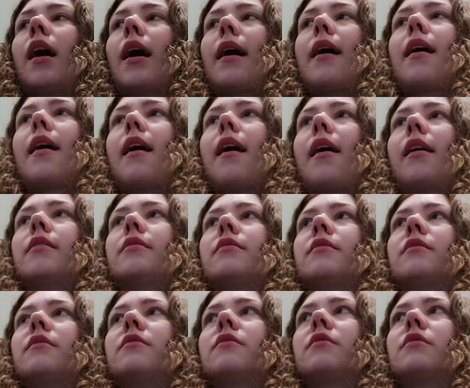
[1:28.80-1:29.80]

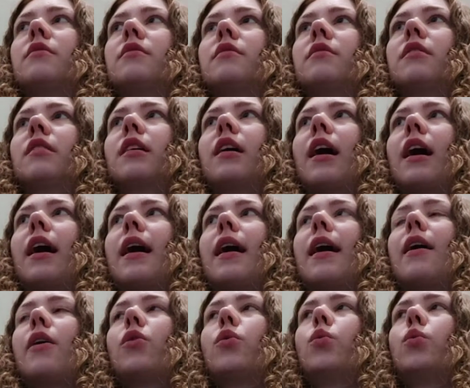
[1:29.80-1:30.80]
And
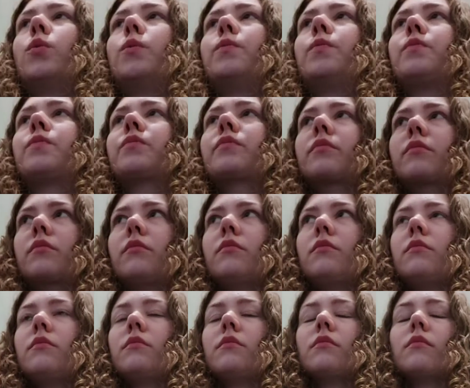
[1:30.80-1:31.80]
how
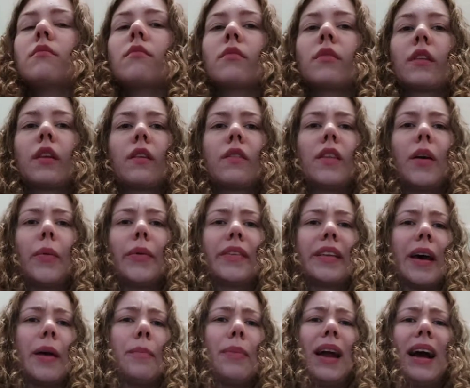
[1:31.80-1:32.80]
there
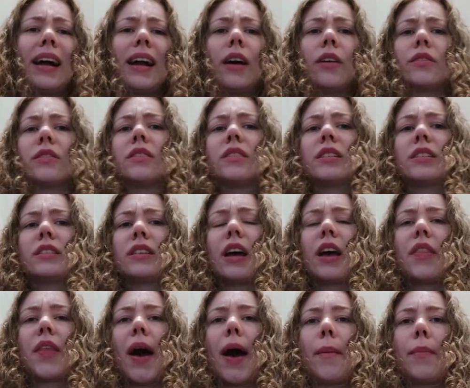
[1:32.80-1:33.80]
was like blackouts and things
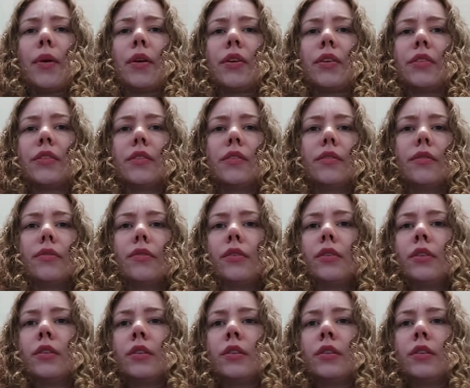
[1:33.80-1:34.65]
like that because of,